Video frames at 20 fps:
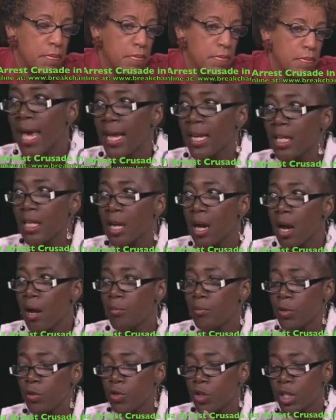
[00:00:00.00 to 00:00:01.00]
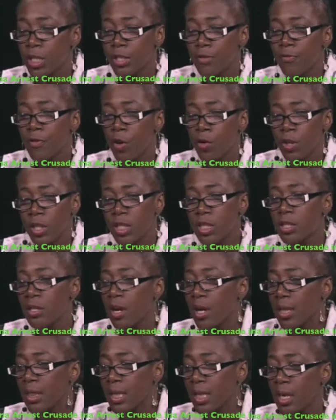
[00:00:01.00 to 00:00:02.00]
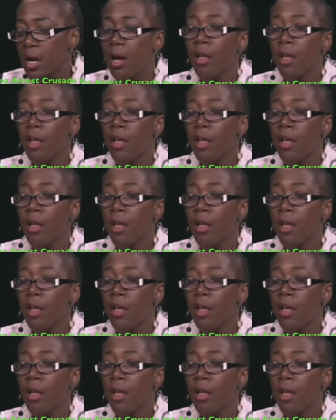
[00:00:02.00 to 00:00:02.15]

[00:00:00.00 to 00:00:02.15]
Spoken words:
and you just focused on the